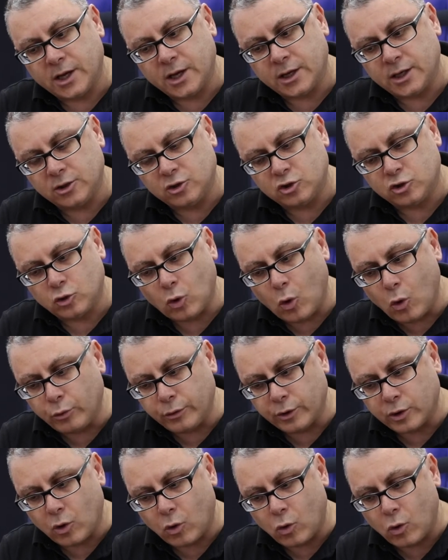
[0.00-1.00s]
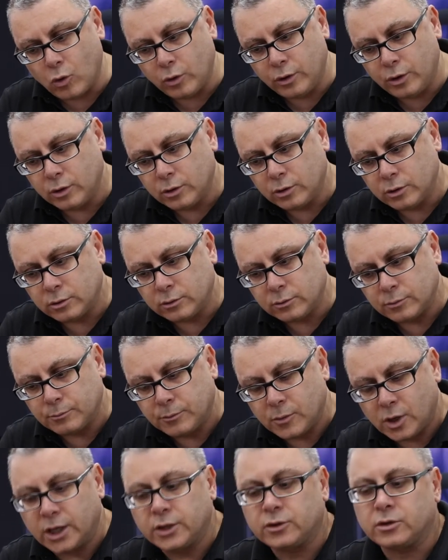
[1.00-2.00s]
install the cord
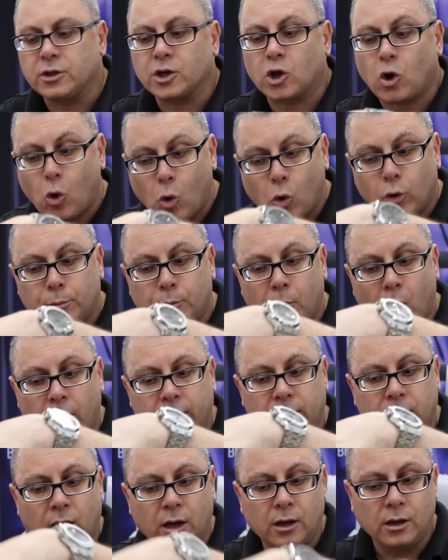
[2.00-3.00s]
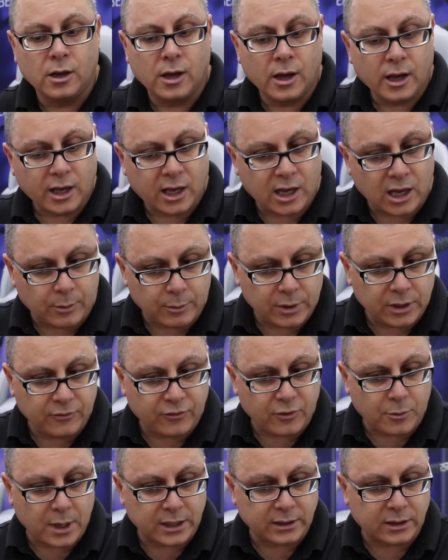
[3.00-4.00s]
into the cord minder, come in
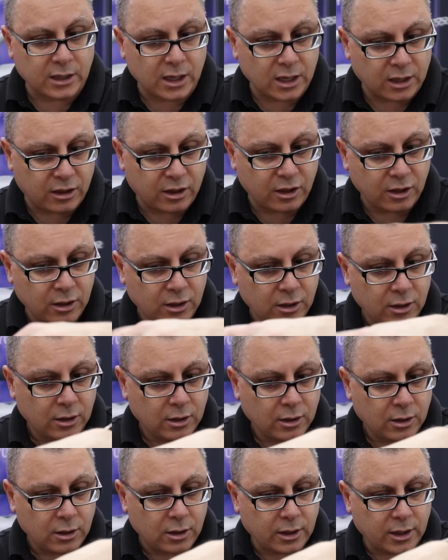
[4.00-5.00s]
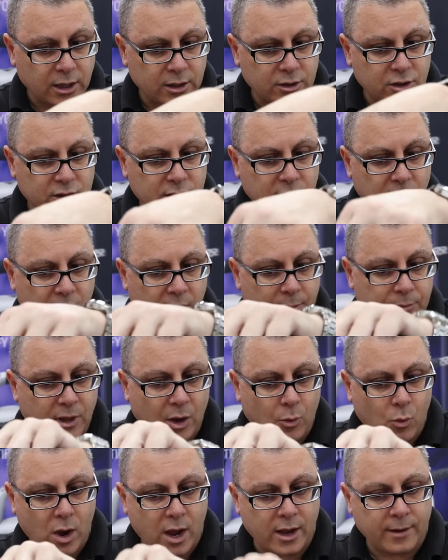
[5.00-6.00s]
from underneath. Okay, just up
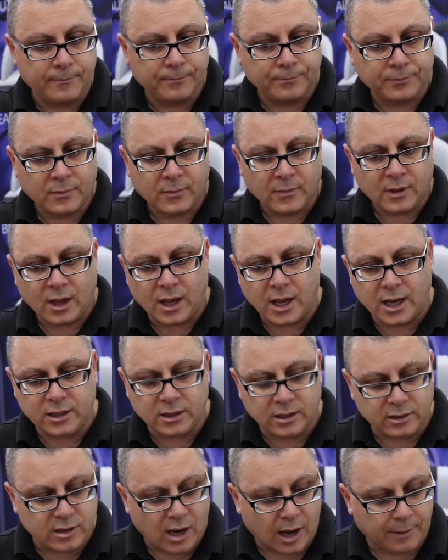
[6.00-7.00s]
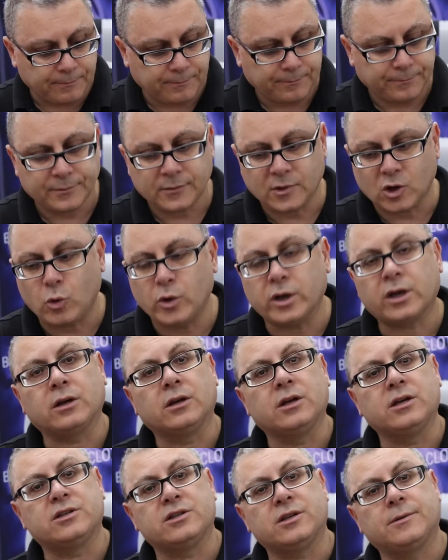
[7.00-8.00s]
that way and you're done. Quick
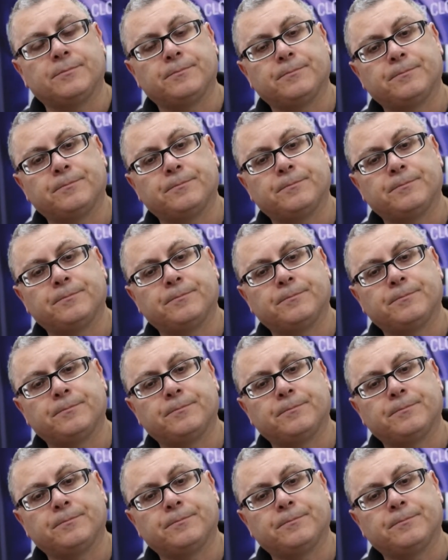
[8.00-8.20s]
and easy.